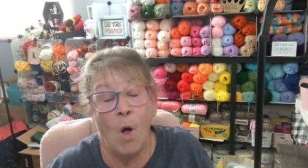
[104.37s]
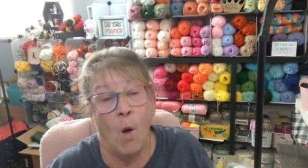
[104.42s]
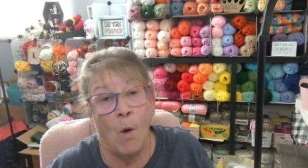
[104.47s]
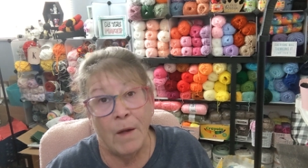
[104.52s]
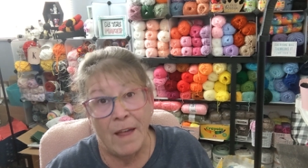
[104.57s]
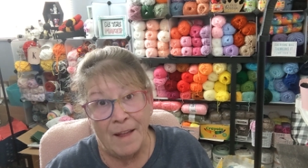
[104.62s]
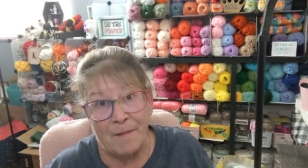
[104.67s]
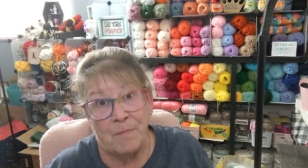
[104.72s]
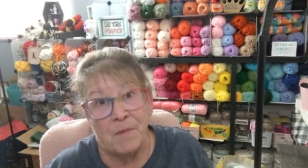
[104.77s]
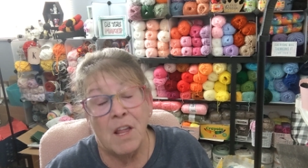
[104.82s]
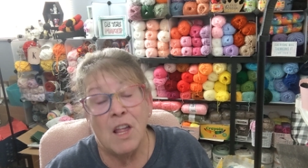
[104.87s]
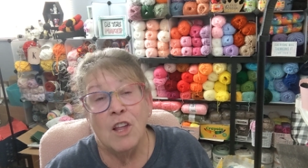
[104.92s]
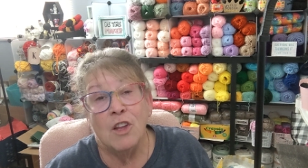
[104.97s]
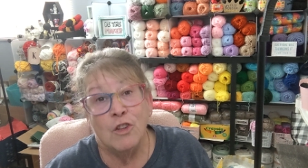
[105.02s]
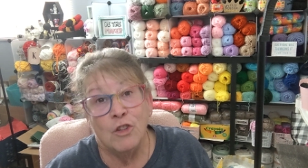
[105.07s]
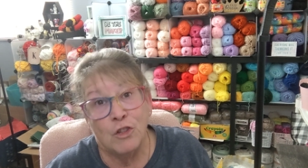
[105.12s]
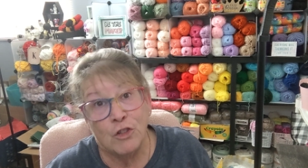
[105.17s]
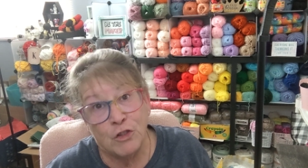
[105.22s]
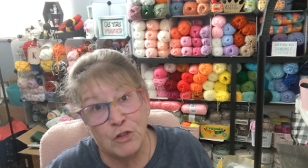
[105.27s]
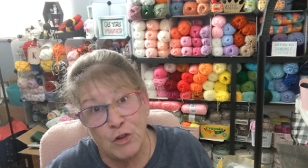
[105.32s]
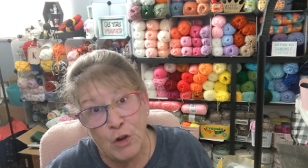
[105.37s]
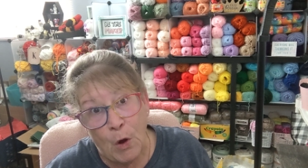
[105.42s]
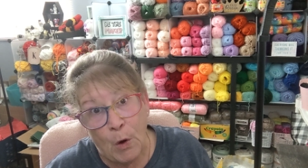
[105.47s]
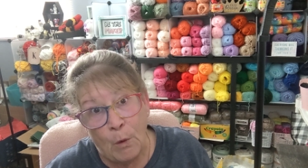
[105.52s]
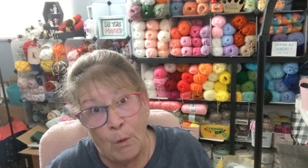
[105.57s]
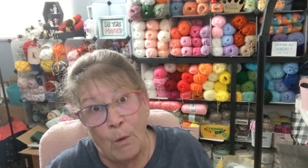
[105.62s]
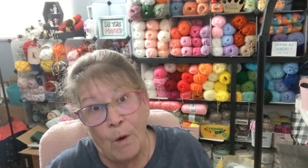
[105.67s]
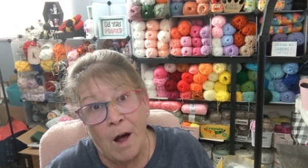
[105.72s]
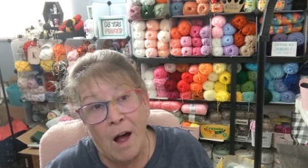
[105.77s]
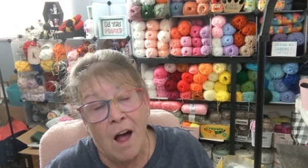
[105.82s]
Okay,
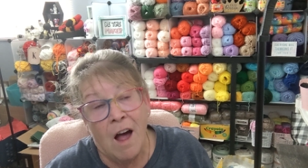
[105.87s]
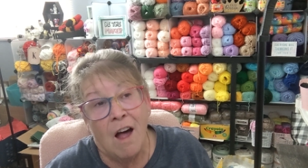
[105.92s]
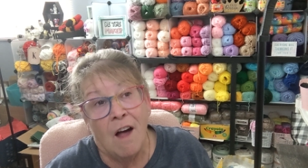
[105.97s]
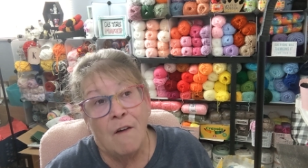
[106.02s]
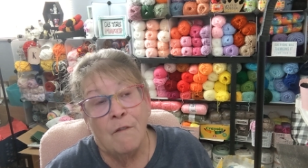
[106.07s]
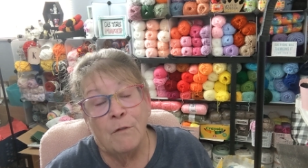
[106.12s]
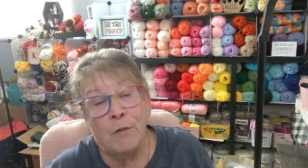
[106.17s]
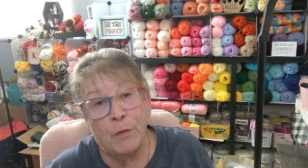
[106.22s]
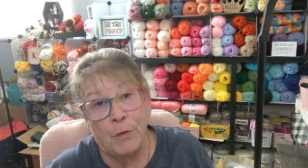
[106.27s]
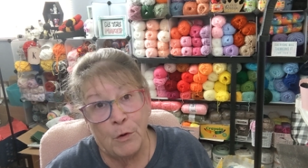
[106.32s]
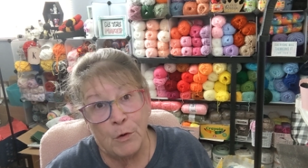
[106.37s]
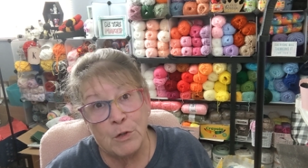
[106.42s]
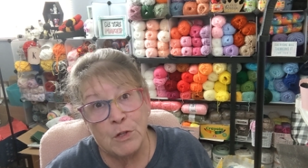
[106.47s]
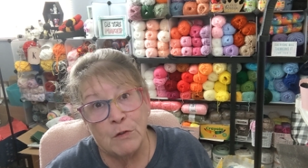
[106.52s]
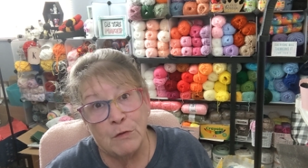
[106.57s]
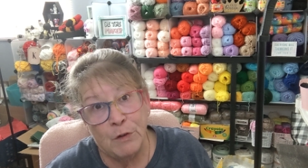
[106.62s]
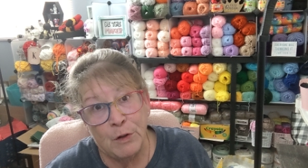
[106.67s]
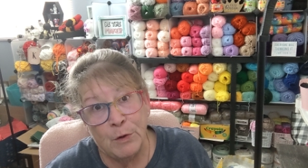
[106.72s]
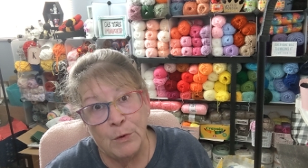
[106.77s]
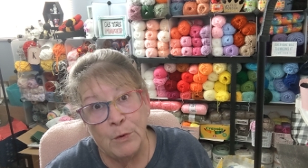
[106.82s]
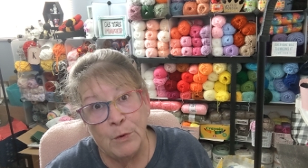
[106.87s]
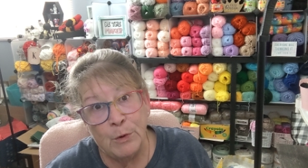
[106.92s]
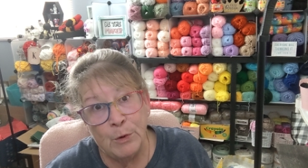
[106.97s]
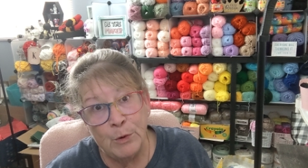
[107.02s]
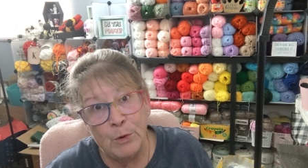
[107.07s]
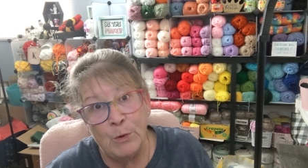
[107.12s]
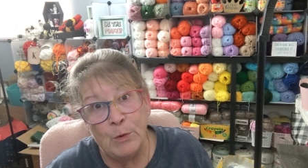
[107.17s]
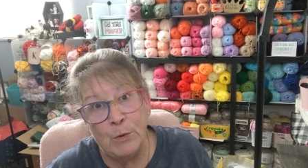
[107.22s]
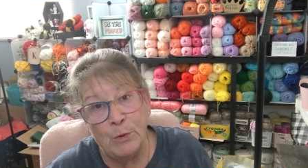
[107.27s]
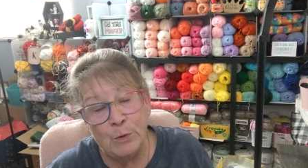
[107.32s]
so for those of you
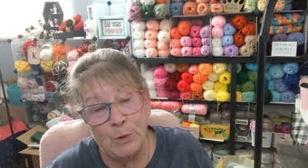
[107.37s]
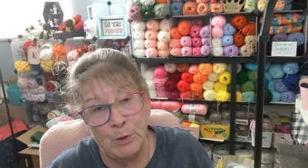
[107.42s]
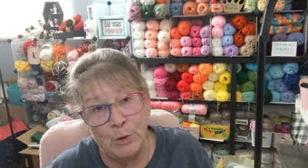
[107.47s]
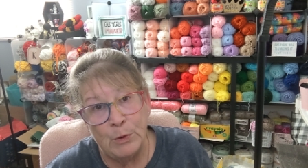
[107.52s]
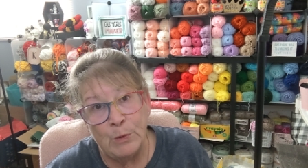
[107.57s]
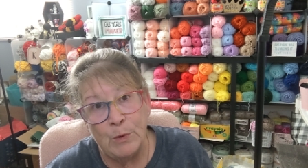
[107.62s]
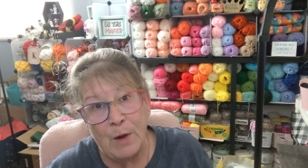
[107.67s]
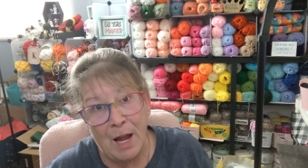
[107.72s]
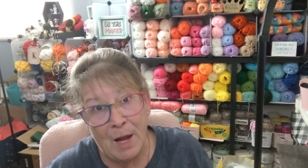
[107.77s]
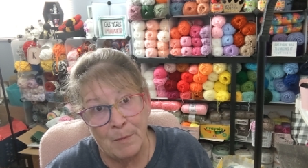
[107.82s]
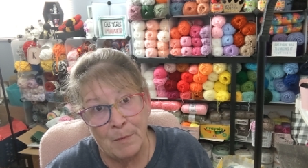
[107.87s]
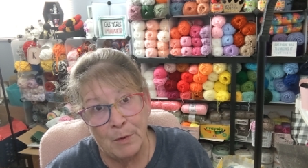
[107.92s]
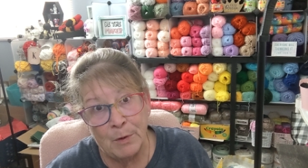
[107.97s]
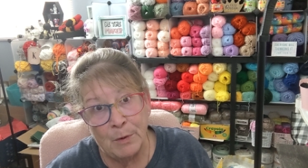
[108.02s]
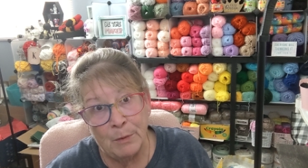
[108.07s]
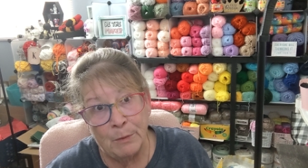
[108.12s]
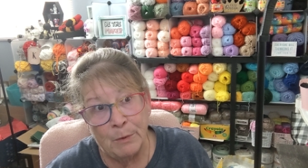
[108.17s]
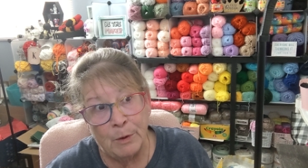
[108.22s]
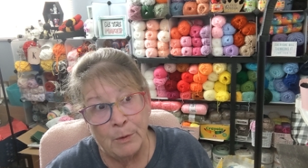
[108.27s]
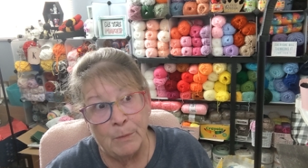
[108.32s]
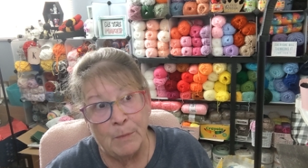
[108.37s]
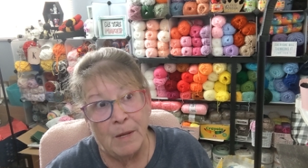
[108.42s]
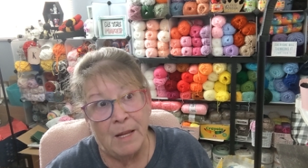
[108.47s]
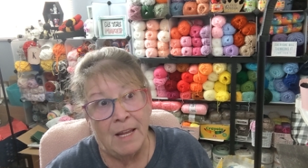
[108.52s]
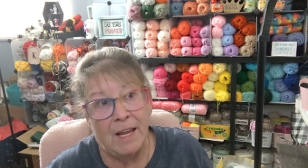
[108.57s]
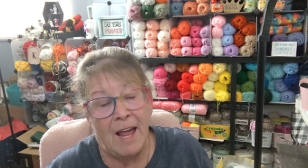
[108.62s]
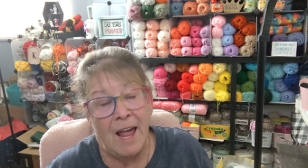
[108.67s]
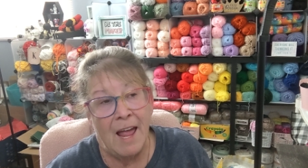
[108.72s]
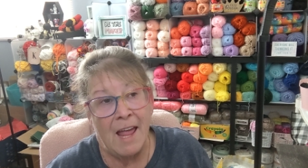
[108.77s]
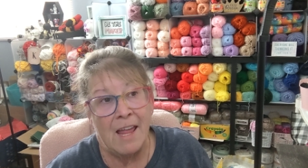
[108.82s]
who do
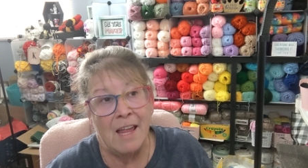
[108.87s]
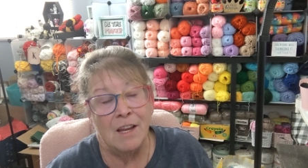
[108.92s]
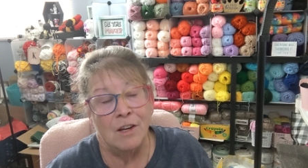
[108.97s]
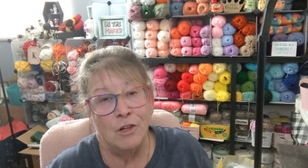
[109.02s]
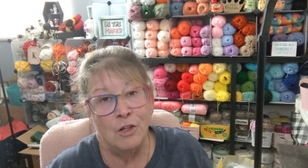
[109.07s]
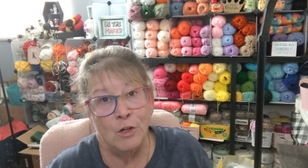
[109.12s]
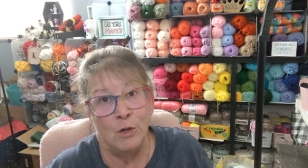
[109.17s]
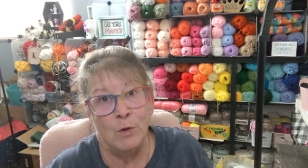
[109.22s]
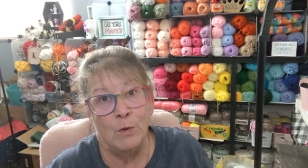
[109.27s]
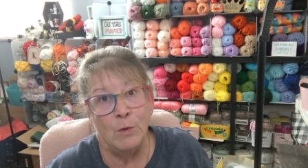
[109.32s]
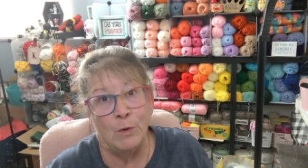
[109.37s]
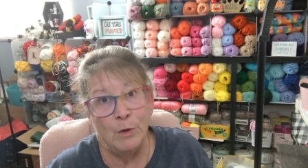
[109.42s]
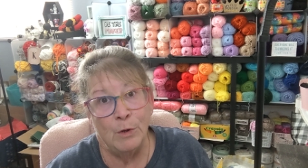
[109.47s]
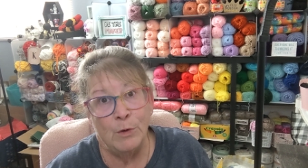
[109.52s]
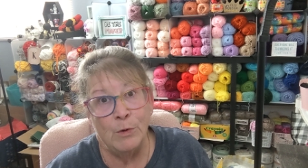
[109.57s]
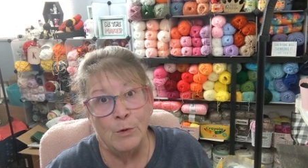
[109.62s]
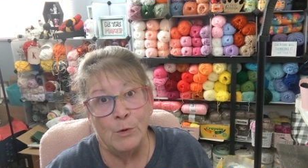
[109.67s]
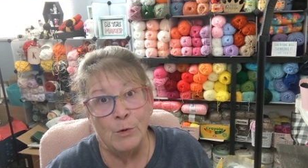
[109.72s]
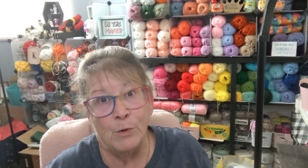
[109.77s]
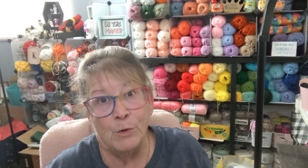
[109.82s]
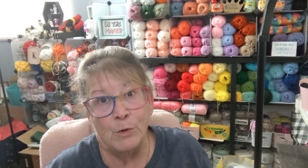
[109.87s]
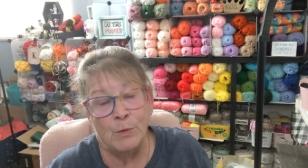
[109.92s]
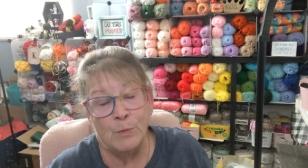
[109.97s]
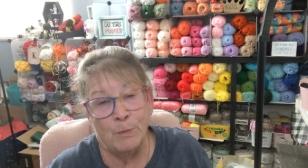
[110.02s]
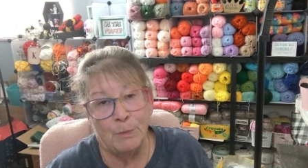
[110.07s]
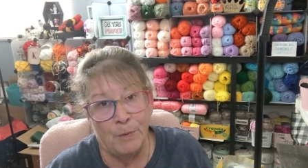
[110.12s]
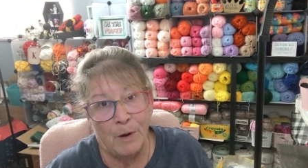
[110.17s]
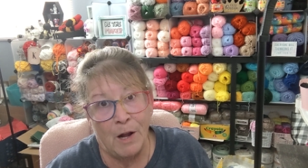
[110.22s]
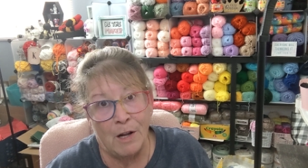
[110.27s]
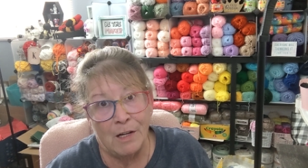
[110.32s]
amigurumi and you use
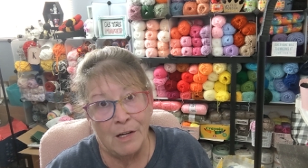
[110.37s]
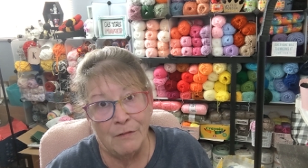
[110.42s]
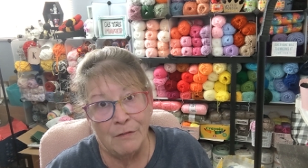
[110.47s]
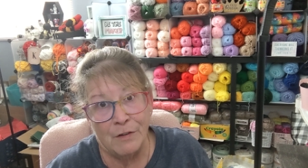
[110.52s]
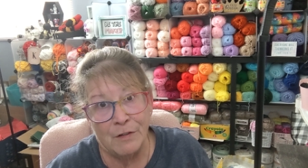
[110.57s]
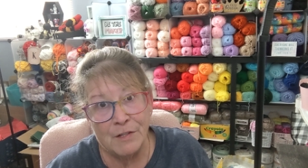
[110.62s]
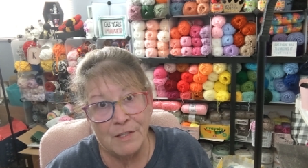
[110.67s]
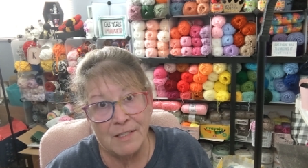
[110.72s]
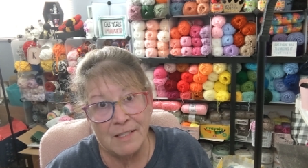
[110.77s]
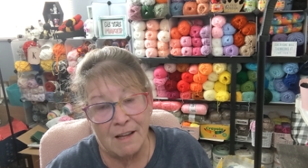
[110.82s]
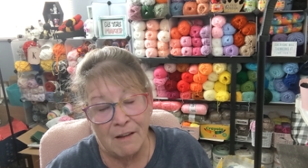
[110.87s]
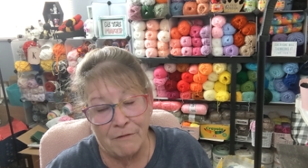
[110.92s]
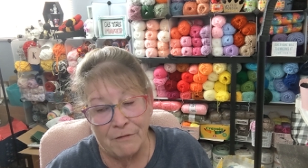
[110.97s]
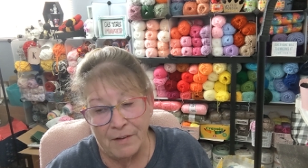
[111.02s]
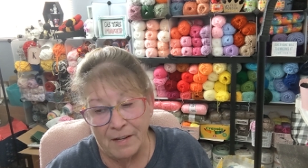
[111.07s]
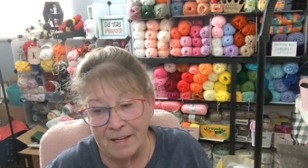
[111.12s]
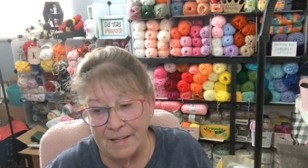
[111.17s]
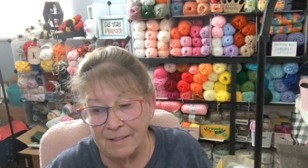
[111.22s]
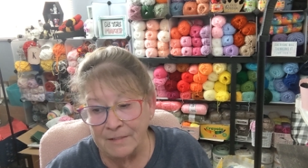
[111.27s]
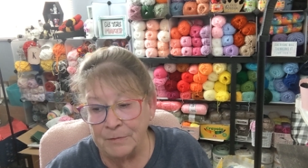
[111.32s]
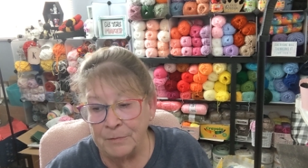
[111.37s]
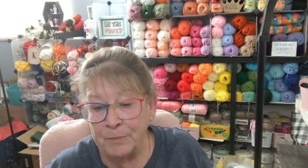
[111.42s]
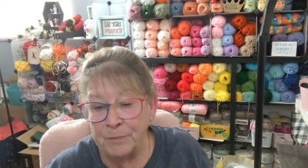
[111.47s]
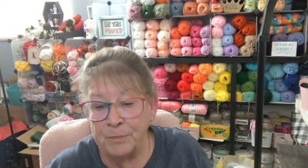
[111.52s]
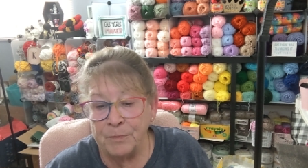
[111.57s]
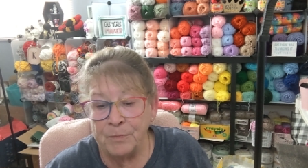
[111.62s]
polyfill stuffing,